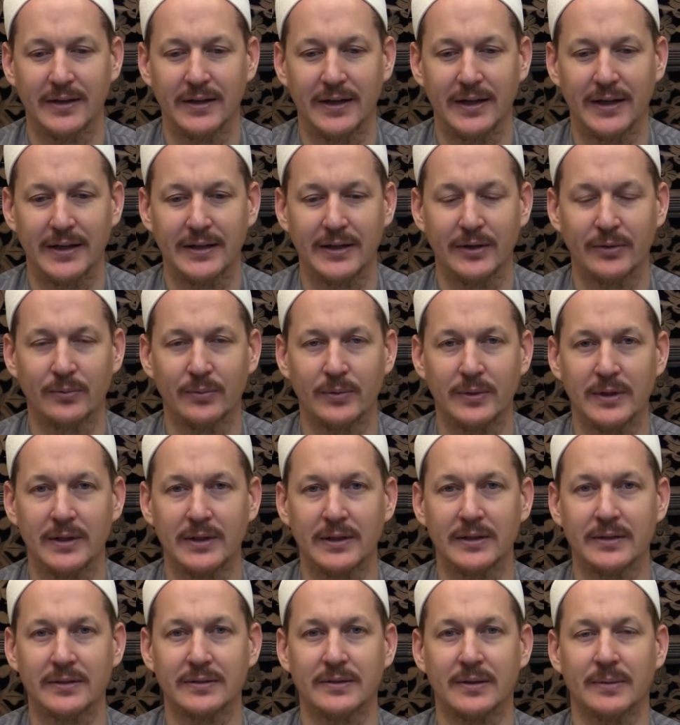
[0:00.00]
And it
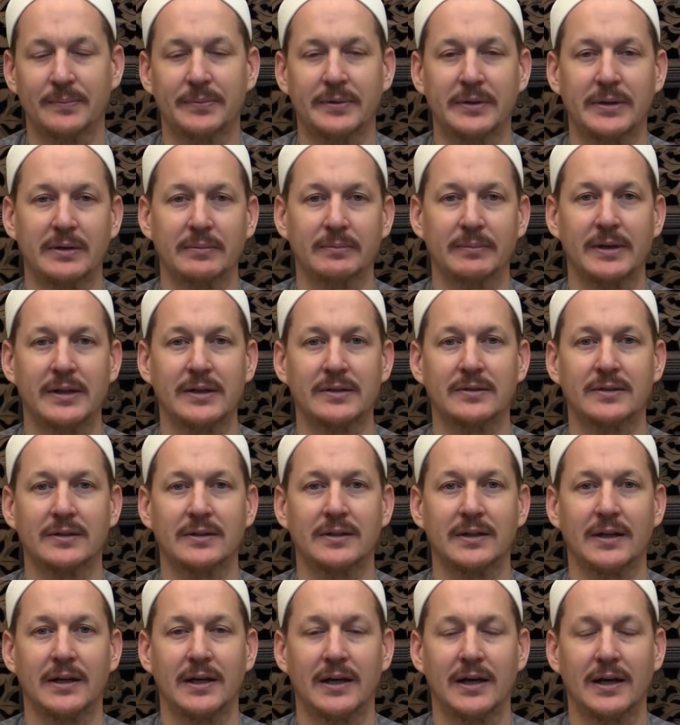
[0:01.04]
really is something
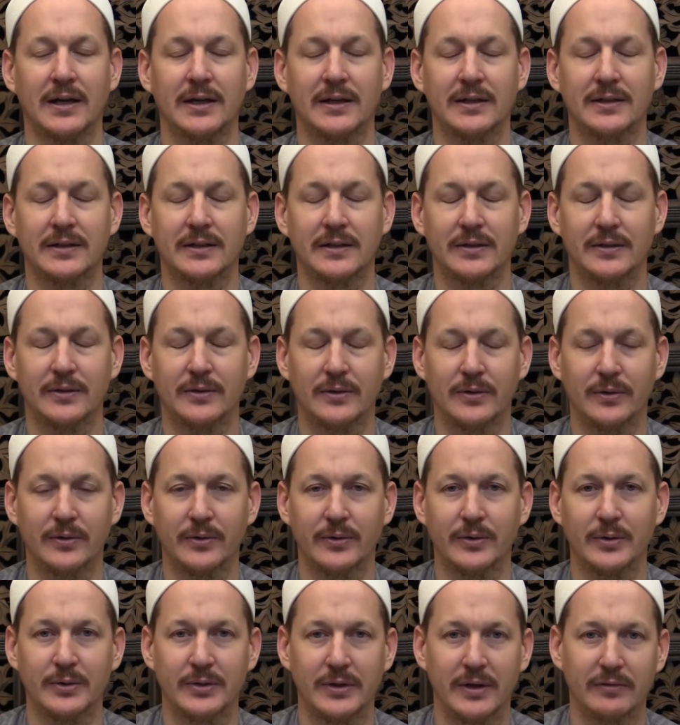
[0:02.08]
amazing. I highly
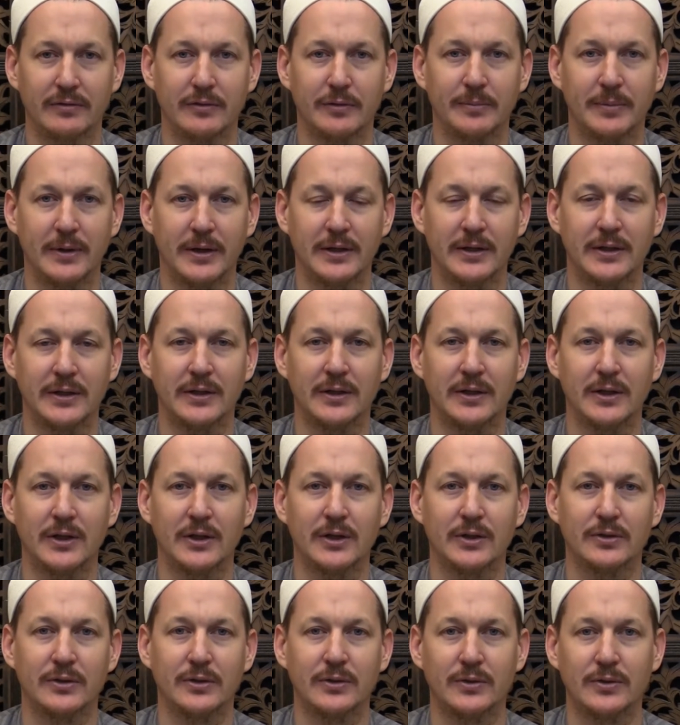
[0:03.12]
encourage everybody
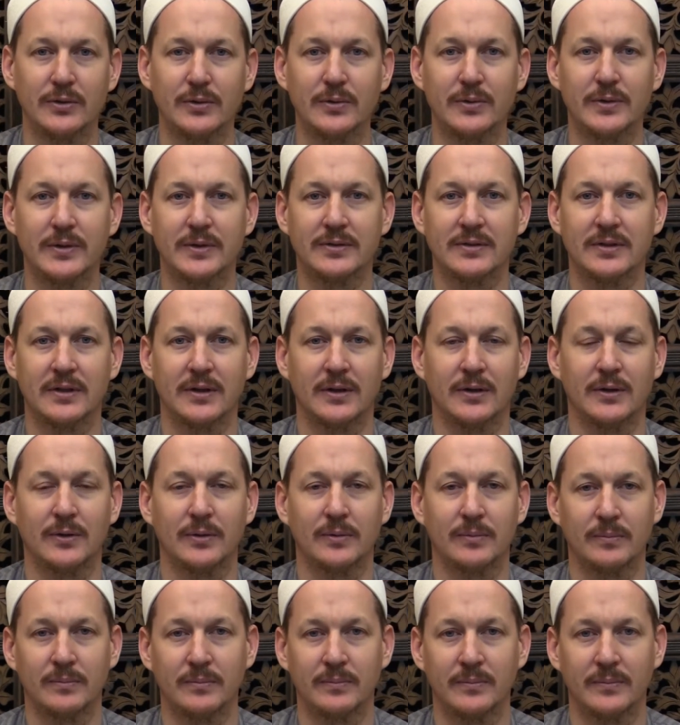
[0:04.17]
to do this at
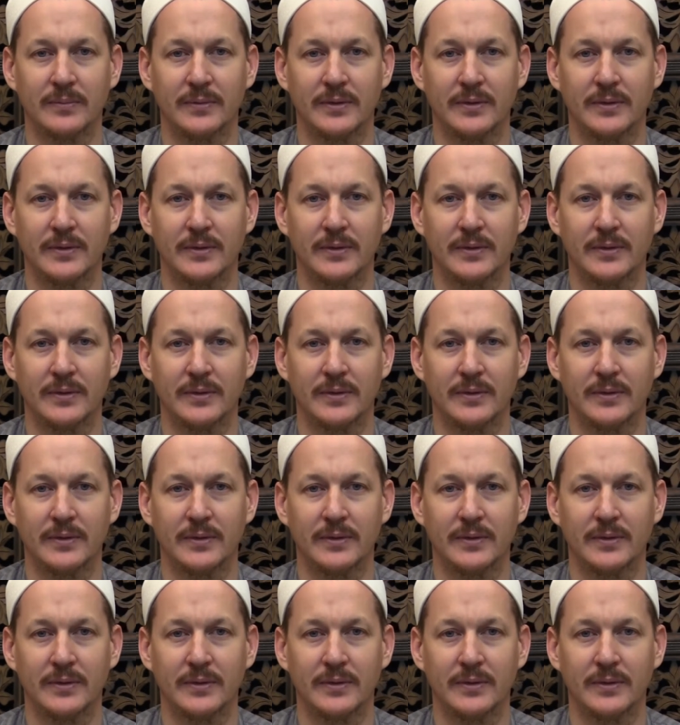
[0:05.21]
home,